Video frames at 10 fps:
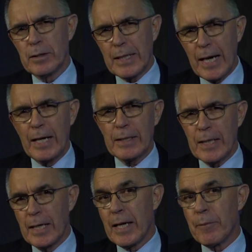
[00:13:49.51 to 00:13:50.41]
cut
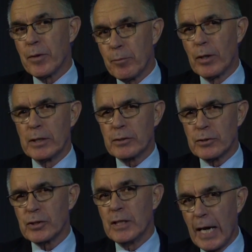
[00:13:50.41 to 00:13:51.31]
up the bodies to
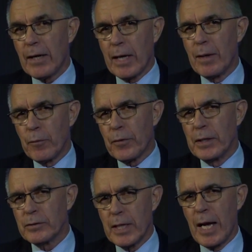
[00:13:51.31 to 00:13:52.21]
see how come
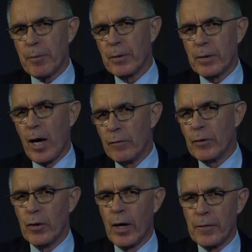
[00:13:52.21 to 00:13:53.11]
things had happened
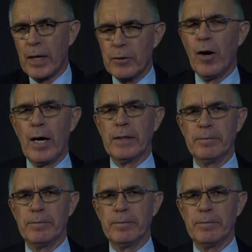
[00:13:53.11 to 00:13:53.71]
overnight and they died.